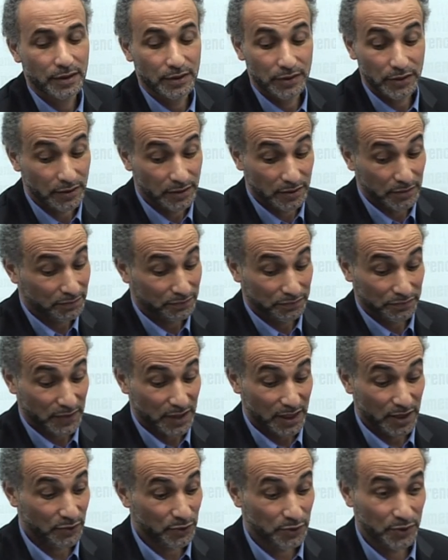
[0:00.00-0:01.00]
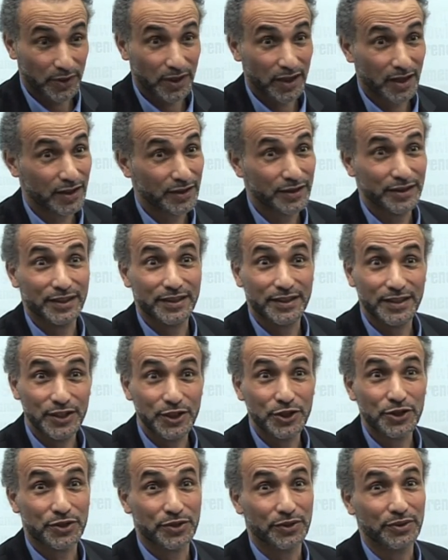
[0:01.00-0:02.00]
You know, if you are a
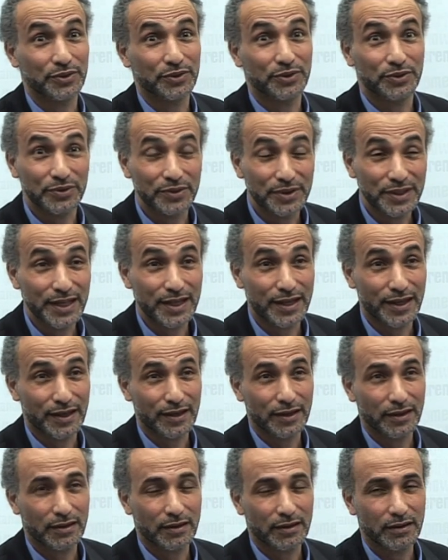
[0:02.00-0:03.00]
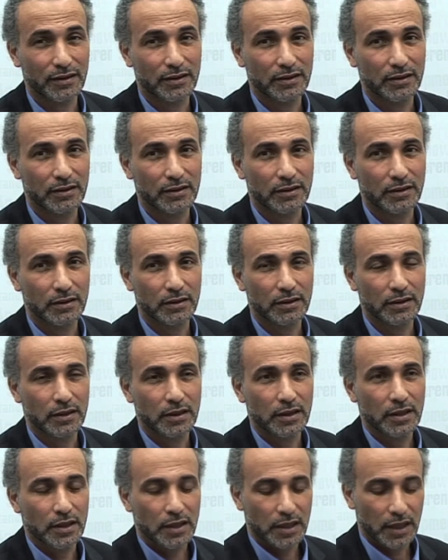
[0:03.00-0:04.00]
teacher today
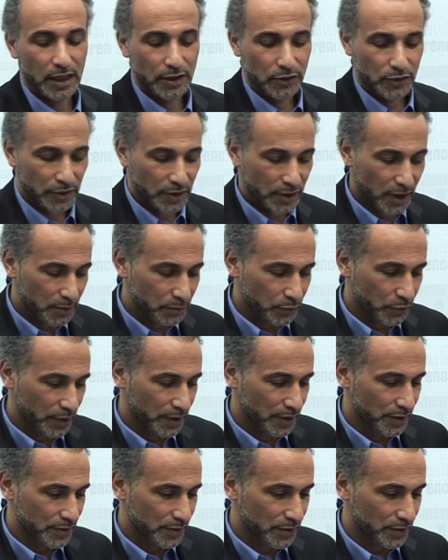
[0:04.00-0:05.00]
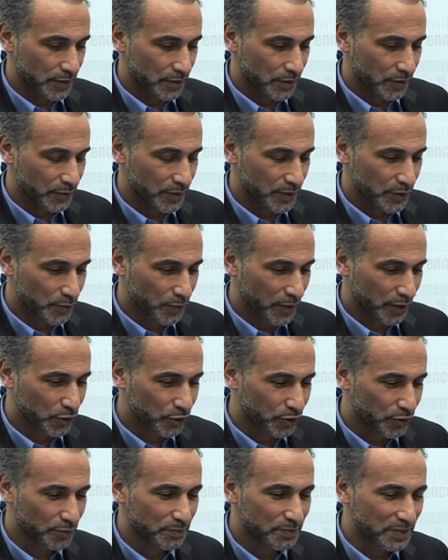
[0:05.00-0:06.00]
and you come with, with what
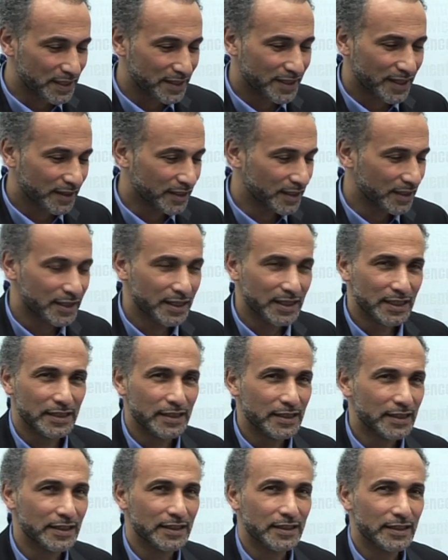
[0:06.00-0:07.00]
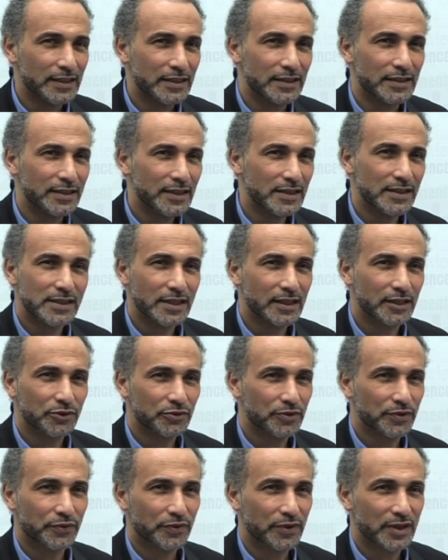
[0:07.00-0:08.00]
should be done in, in, in, in this
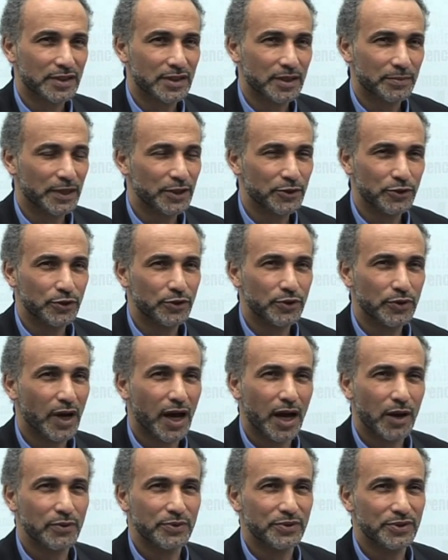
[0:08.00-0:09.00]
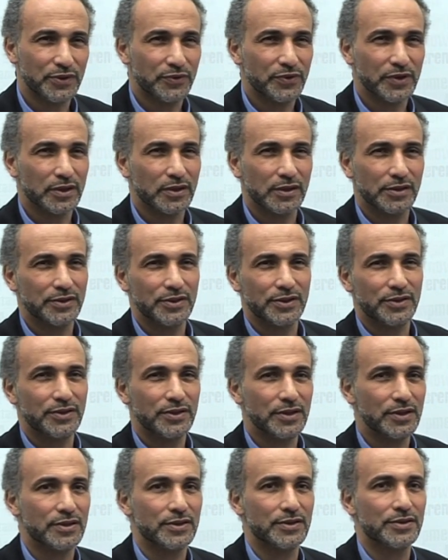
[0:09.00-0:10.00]
country, for example, and you know how difficult it
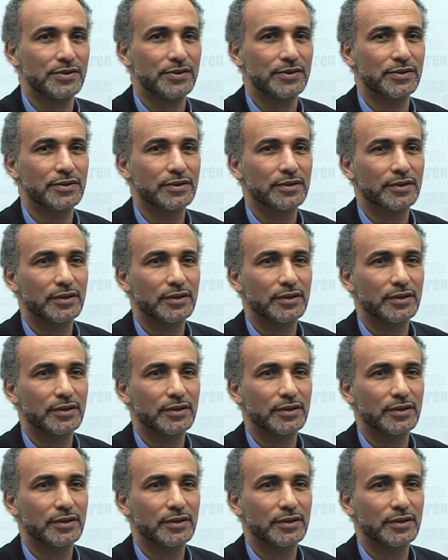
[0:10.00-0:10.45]
is,